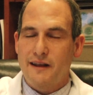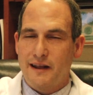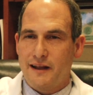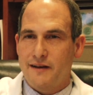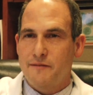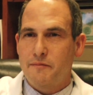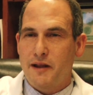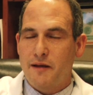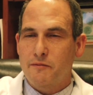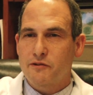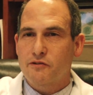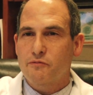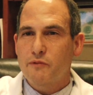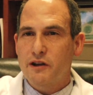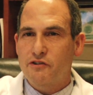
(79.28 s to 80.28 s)
and be able
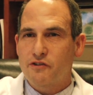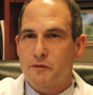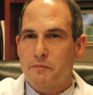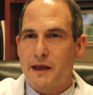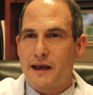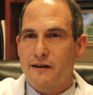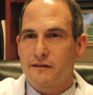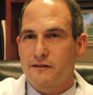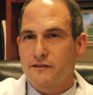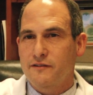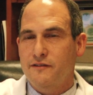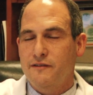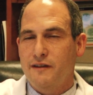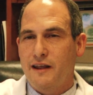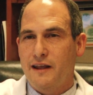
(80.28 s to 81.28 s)
to reach the
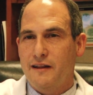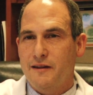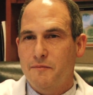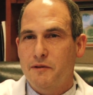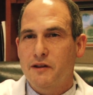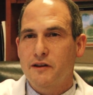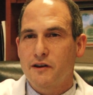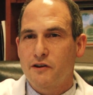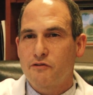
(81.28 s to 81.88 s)
pedals, and the ability to